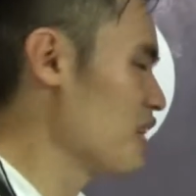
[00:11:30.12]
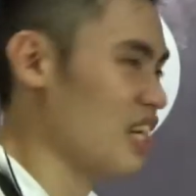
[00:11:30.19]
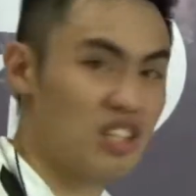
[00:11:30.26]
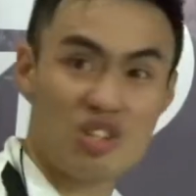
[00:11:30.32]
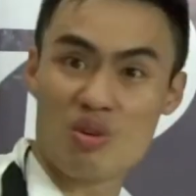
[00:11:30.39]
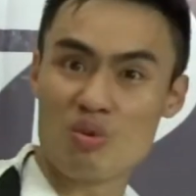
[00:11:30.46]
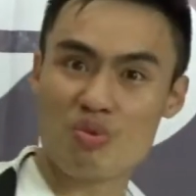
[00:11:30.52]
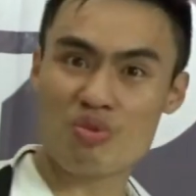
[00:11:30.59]
Then
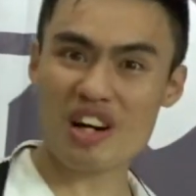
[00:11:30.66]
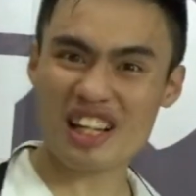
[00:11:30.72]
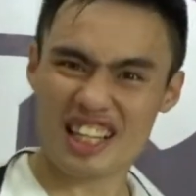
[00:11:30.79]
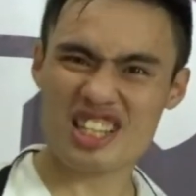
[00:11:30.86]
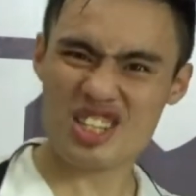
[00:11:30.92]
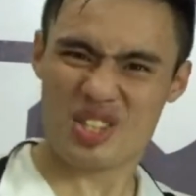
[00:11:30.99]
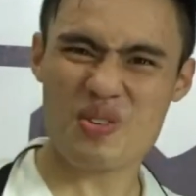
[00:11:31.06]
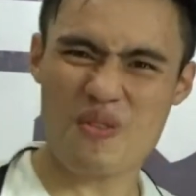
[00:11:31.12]
you
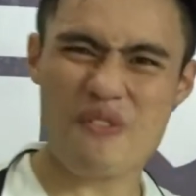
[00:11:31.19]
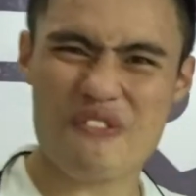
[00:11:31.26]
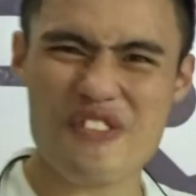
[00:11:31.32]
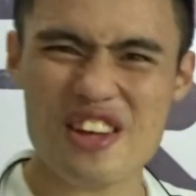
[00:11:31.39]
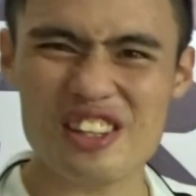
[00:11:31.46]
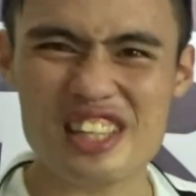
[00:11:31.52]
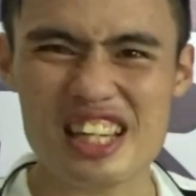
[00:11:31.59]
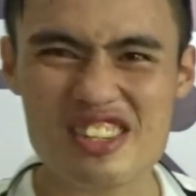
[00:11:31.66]
really do
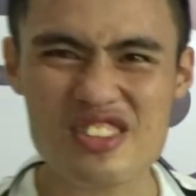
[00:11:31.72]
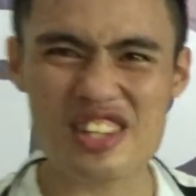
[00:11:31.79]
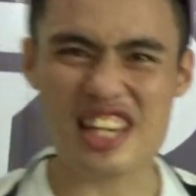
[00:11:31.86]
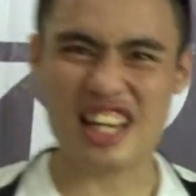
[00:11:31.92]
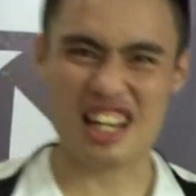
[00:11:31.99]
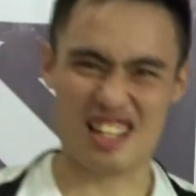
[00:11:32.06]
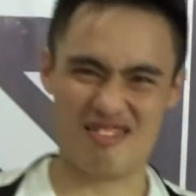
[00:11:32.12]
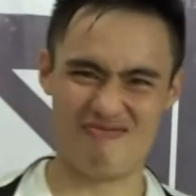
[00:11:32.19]
feel that you're
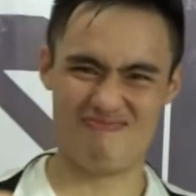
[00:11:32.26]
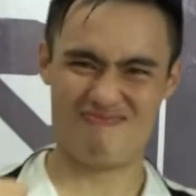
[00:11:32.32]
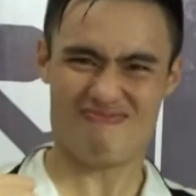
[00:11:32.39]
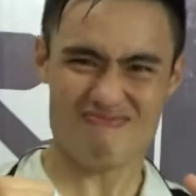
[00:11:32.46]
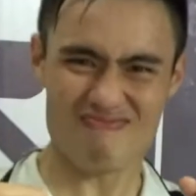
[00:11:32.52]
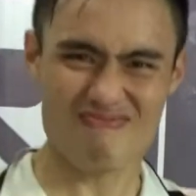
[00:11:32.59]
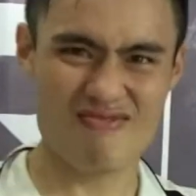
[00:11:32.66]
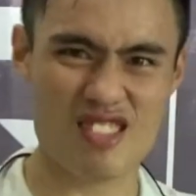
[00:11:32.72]
gonna
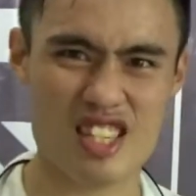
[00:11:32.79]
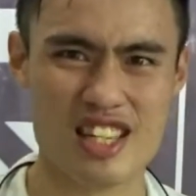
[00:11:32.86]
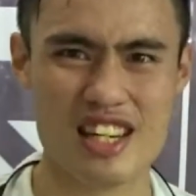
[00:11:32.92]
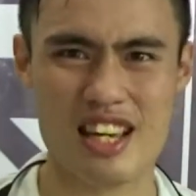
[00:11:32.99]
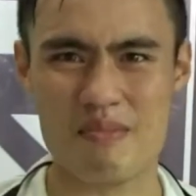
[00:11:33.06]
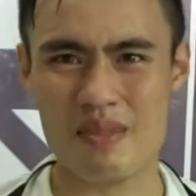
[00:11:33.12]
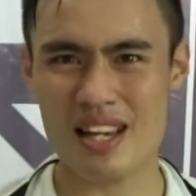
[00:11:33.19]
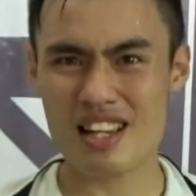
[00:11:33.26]

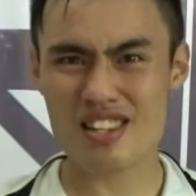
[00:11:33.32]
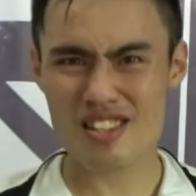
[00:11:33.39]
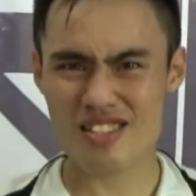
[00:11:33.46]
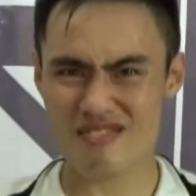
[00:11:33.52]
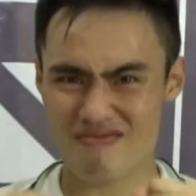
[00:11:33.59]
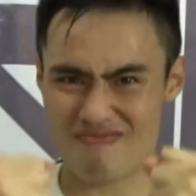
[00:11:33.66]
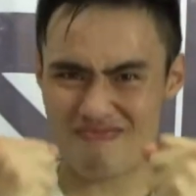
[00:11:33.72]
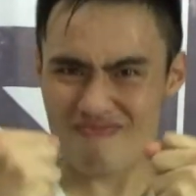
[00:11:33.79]
today, man. You
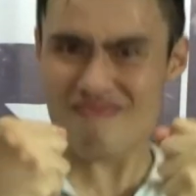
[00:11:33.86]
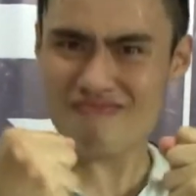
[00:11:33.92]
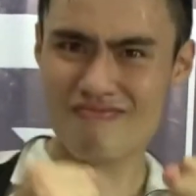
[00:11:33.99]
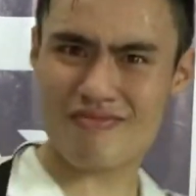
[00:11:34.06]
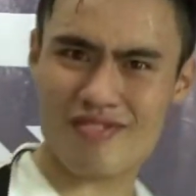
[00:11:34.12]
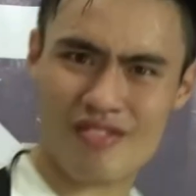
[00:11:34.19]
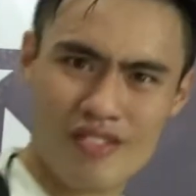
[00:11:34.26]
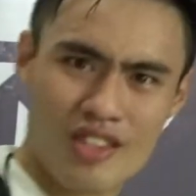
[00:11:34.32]
know,
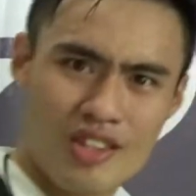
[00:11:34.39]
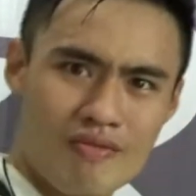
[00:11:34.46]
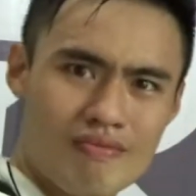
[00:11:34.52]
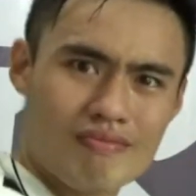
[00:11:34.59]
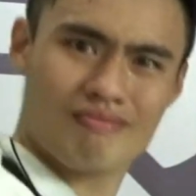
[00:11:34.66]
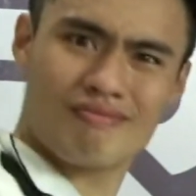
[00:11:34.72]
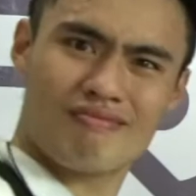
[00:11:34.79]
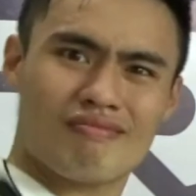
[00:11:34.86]

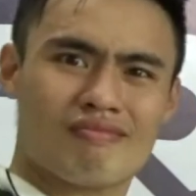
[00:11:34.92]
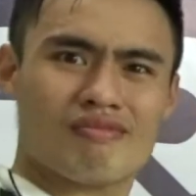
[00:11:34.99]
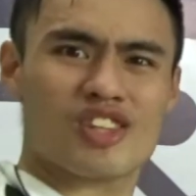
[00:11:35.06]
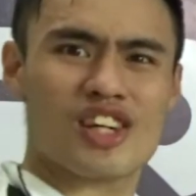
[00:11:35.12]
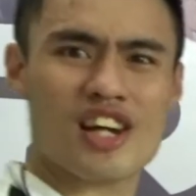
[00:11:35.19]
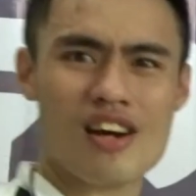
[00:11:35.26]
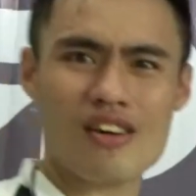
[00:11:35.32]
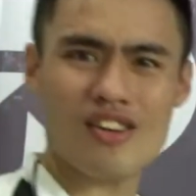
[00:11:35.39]

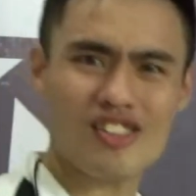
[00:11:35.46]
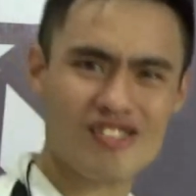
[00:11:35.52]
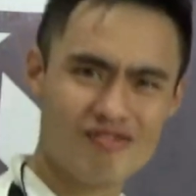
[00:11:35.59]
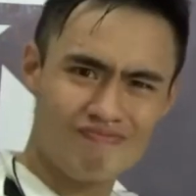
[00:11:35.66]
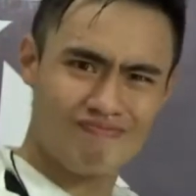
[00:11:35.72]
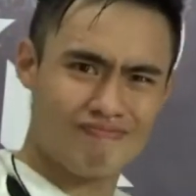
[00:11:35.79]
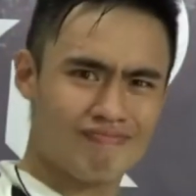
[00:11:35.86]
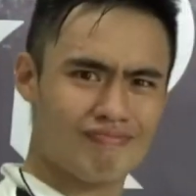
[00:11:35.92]
you
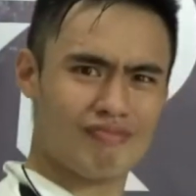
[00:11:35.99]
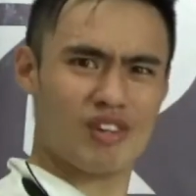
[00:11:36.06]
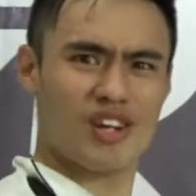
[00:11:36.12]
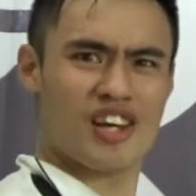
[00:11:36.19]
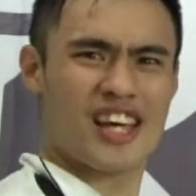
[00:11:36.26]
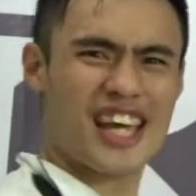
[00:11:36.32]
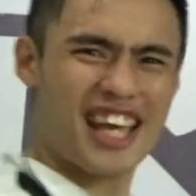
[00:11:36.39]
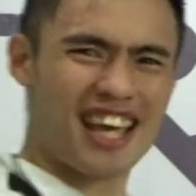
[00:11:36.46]
know,
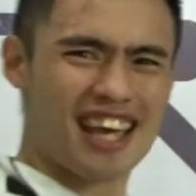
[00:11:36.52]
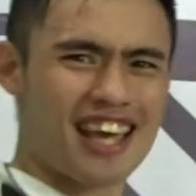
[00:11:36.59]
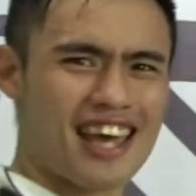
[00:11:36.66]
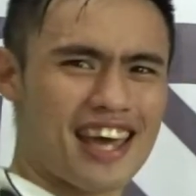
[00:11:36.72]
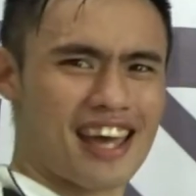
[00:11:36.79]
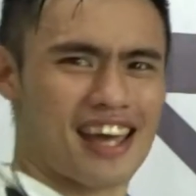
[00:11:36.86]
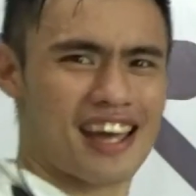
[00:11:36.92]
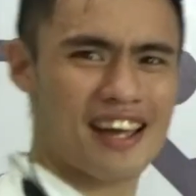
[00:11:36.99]

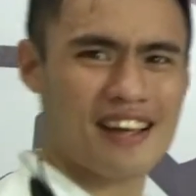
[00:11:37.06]
yeah.